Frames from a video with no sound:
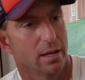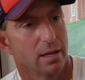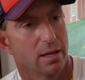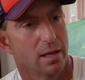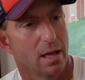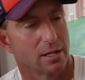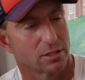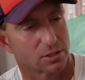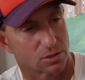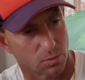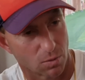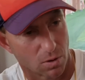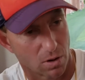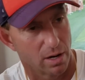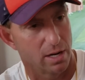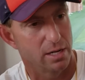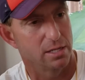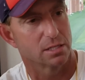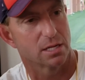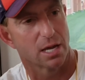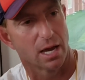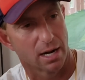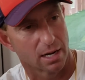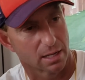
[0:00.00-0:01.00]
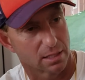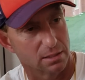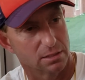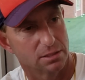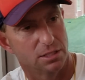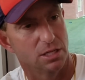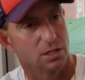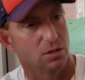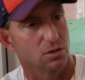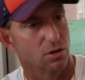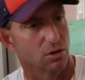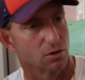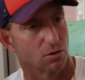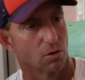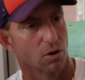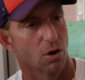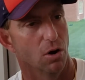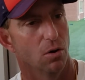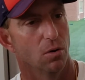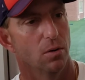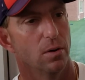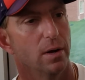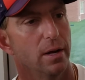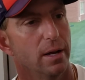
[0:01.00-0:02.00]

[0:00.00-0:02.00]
That's where he's got to continue to grow